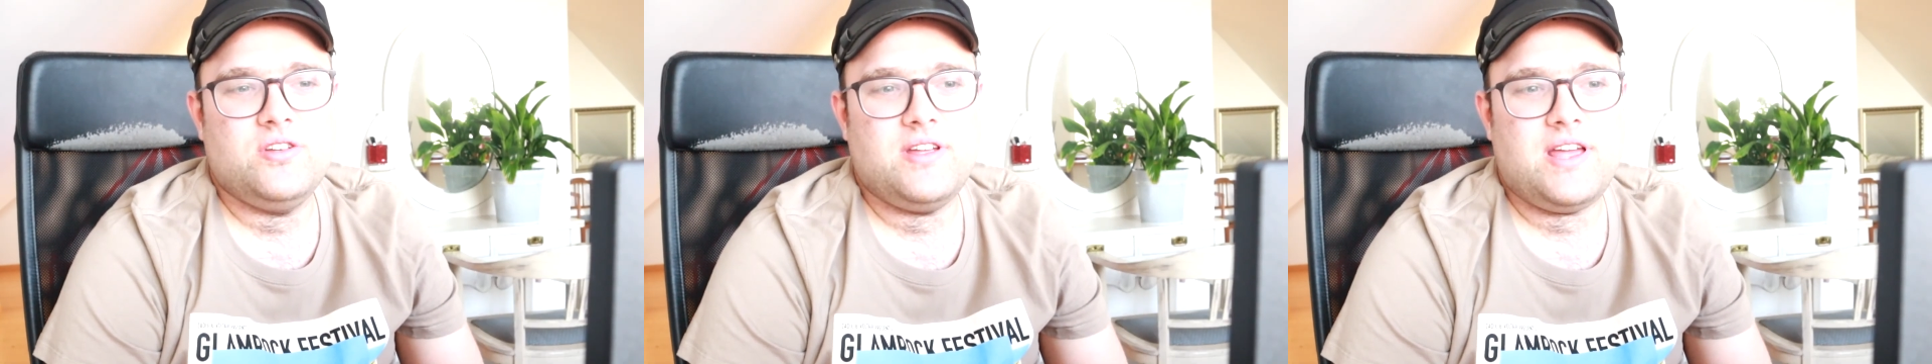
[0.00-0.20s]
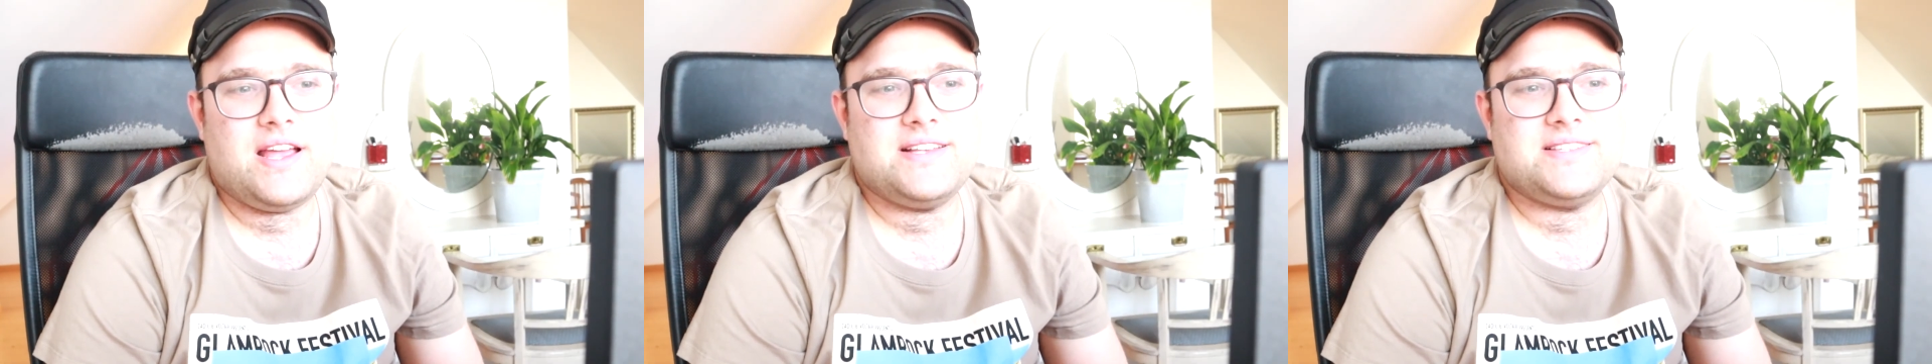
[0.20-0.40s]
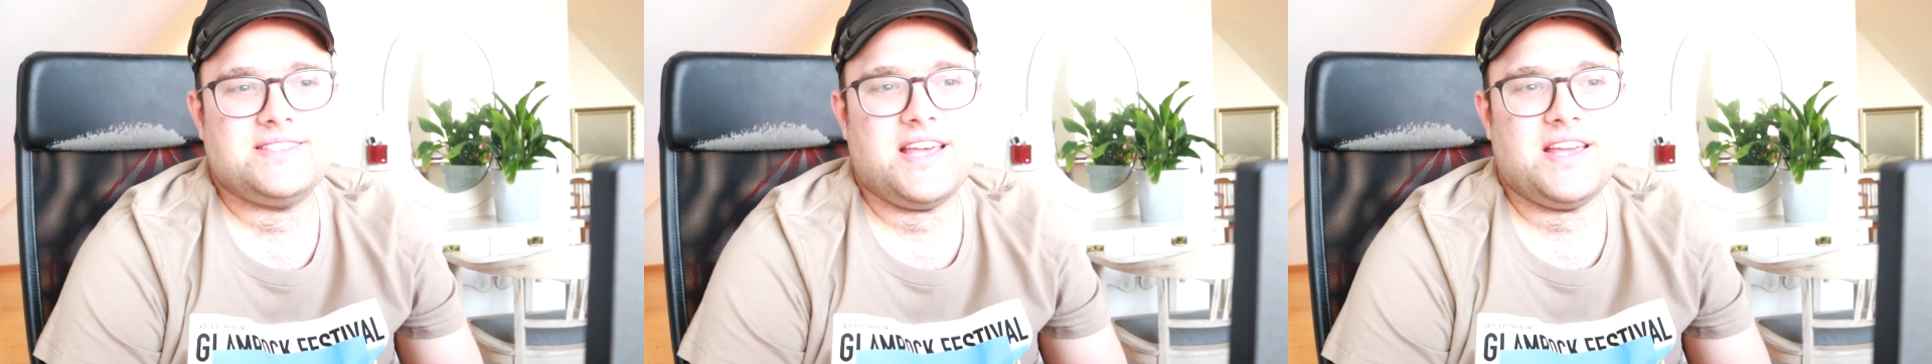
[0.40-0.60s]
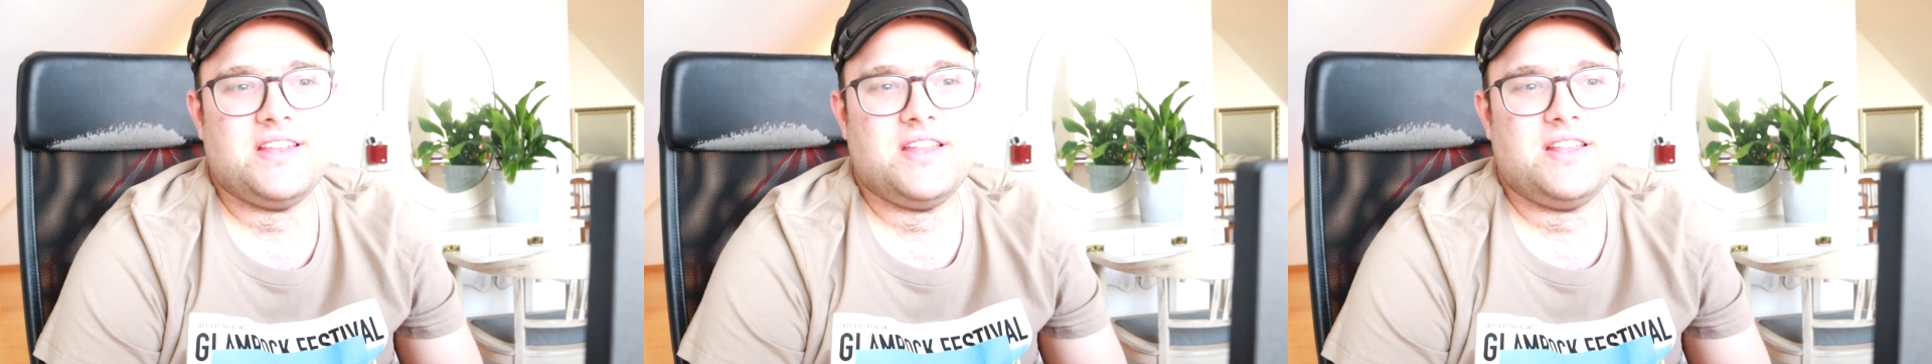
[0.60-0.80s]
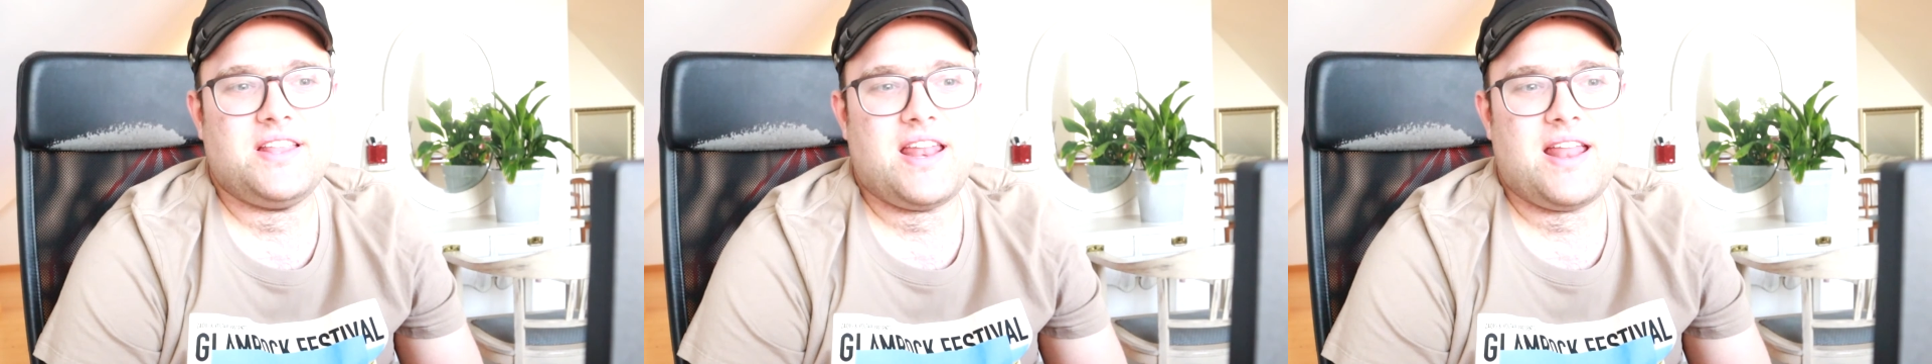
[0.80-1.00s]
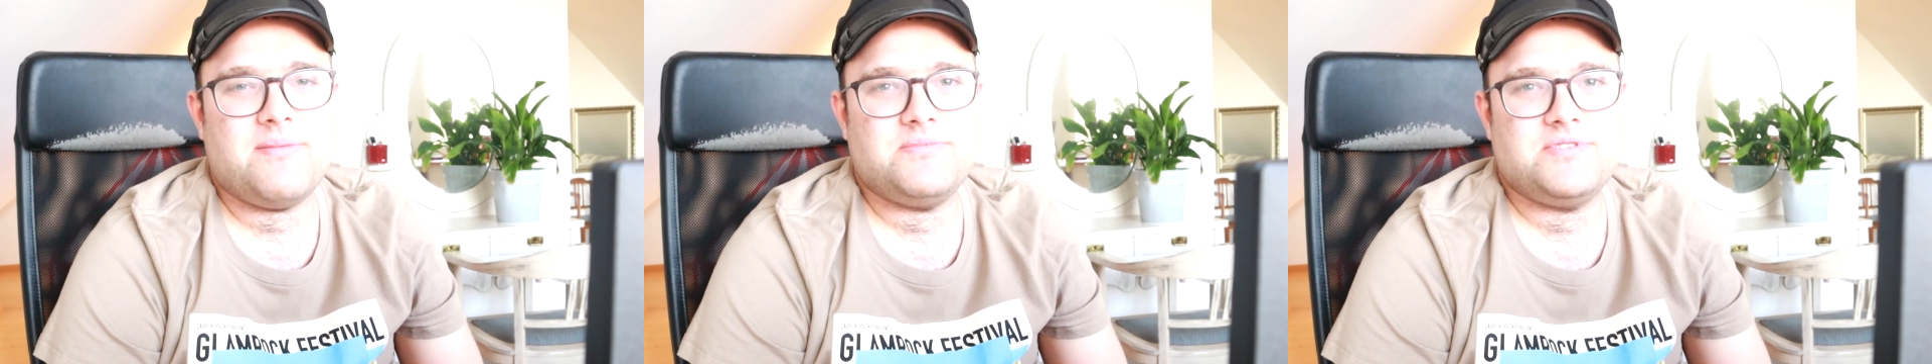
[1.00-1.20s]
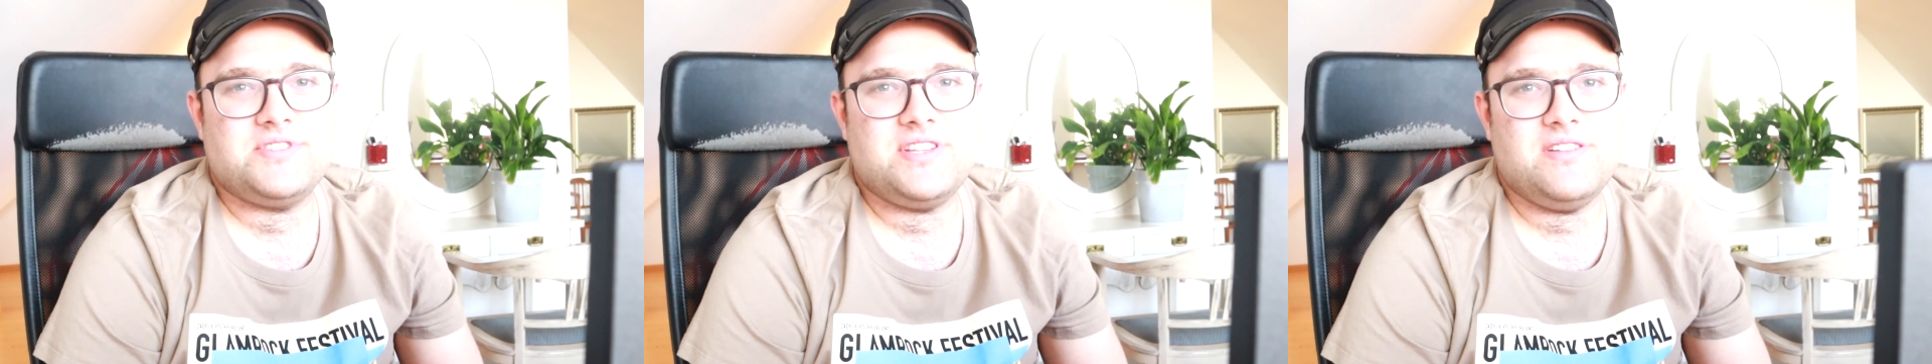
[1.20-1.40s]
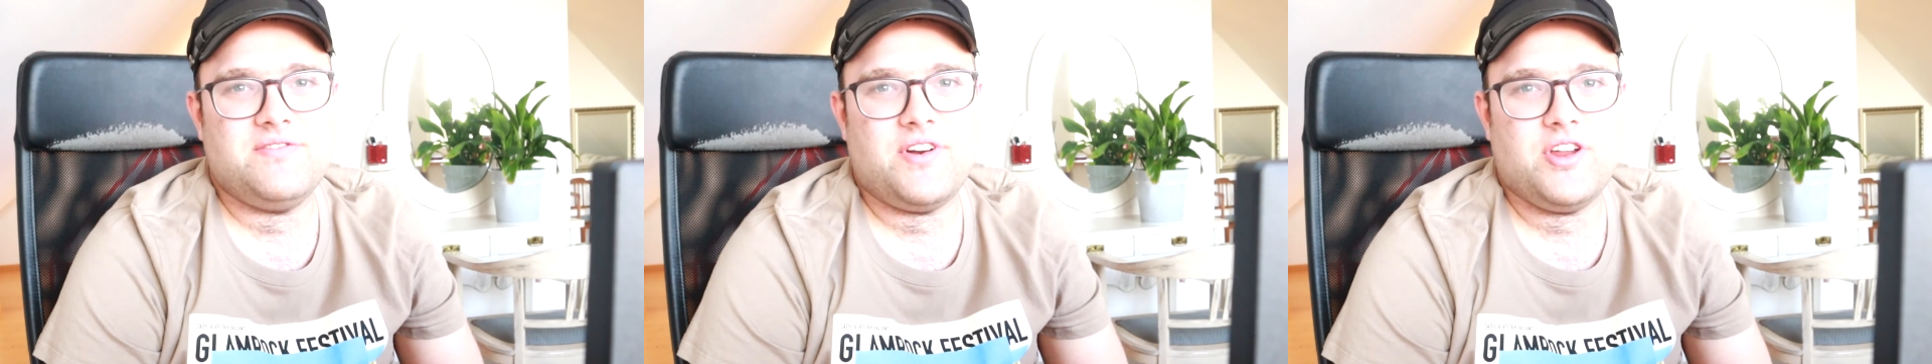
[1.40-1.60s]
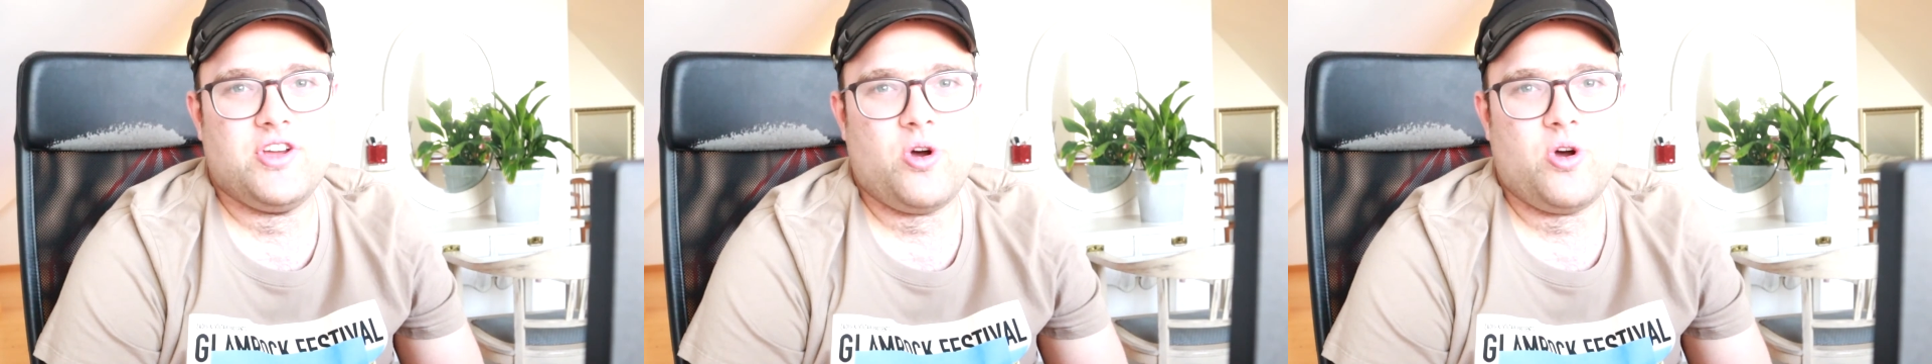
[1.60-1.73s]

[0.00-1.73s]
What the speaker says: excited and I'm still very